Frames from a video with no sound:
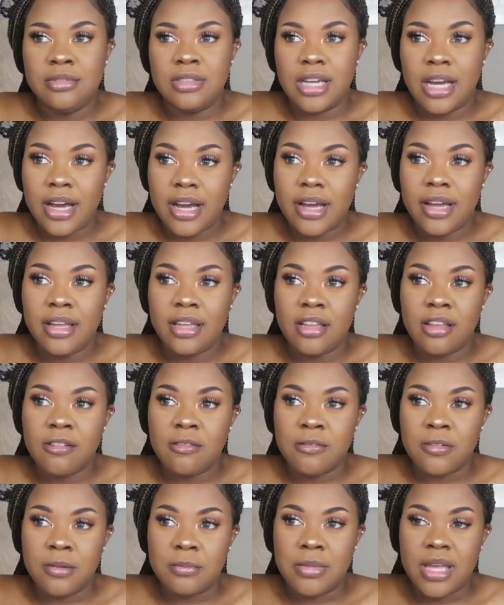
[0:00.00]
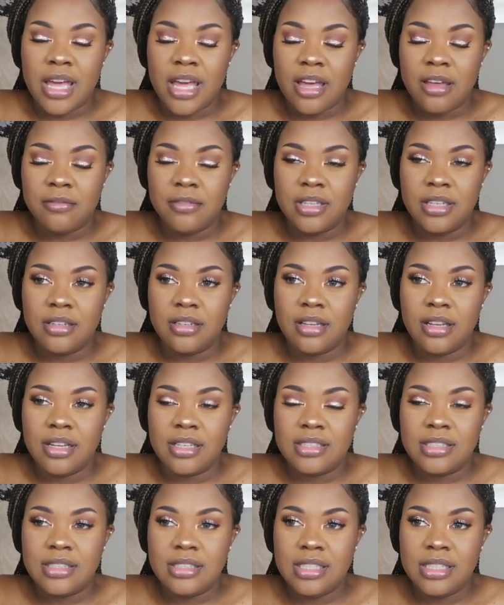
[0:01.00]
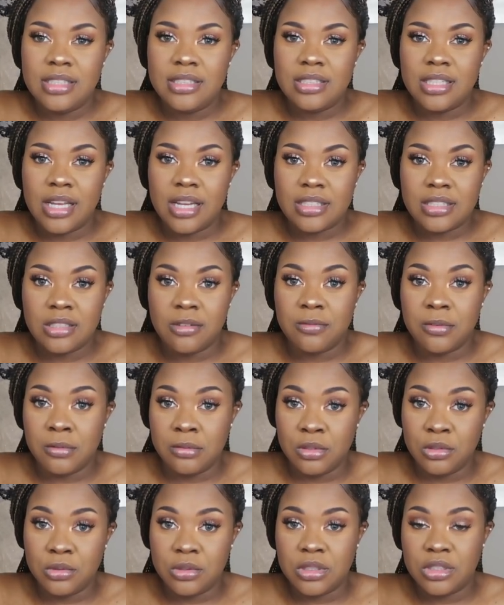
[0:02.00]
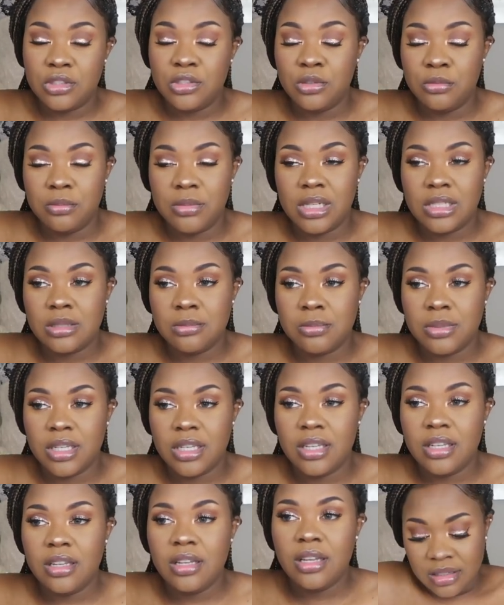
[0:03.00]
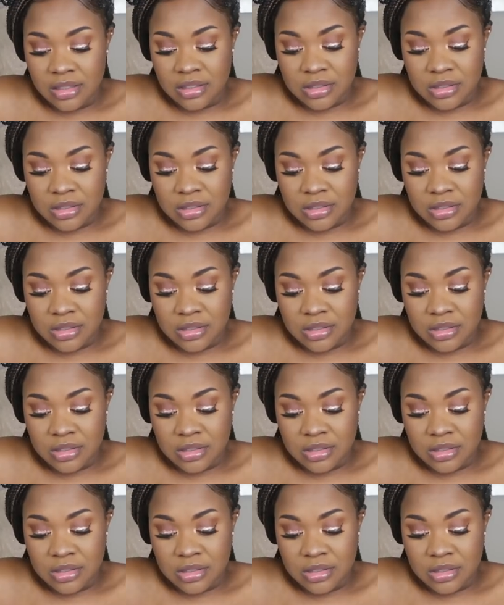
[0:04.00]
dying from having a C-section from losing too much blood.